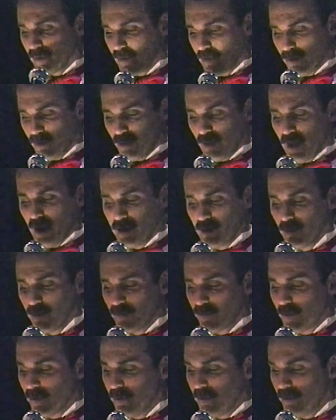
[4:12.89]
thank you
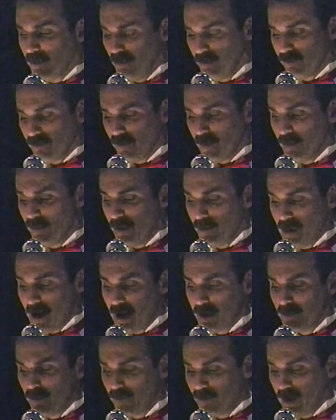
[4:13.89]
from the
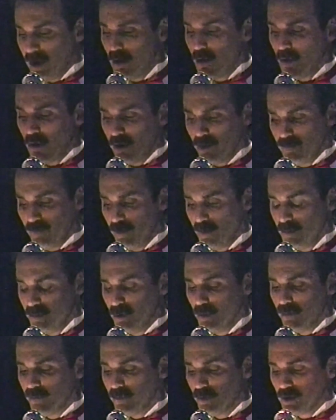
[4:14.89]
bottom of my heart for the
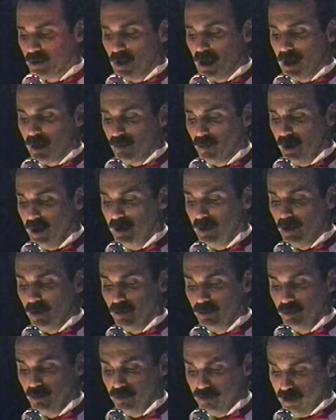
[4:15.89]
beautiful clock radio
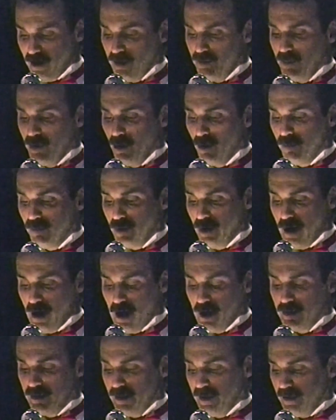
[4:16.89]
you sent me over the
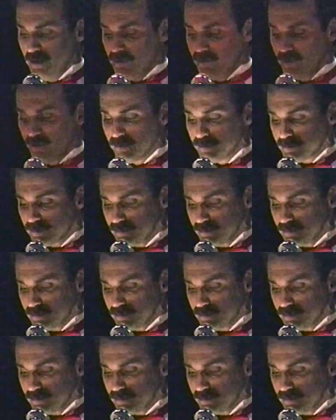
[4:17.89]
holidays.